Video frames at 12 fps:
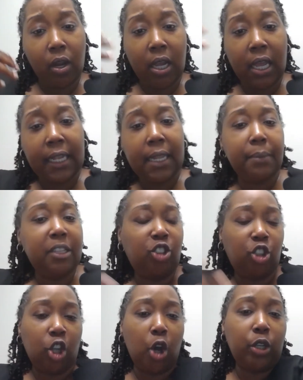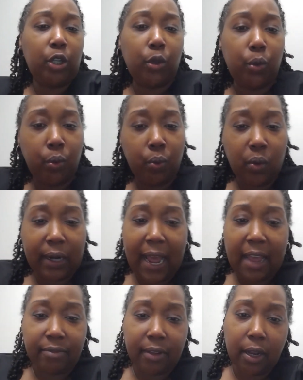And let me show you what I
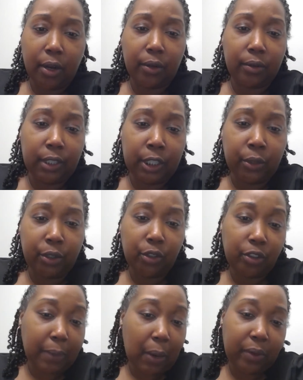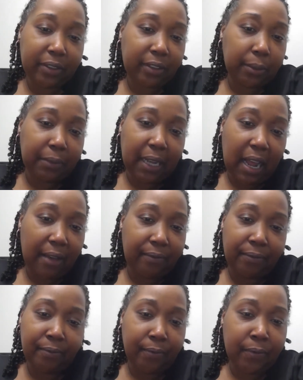have learned. You know, use my wisdom that I've,
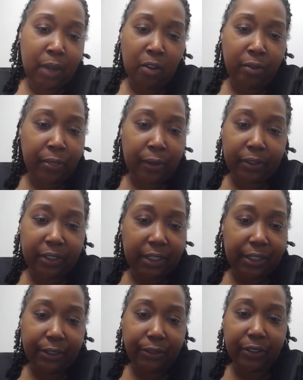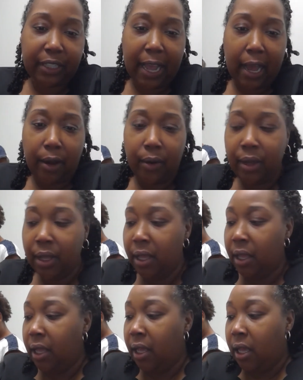over 13 years now,
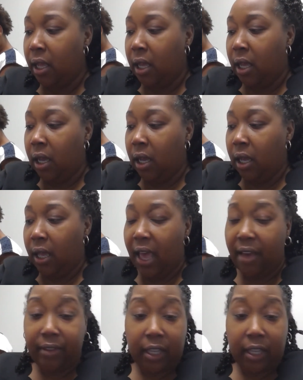have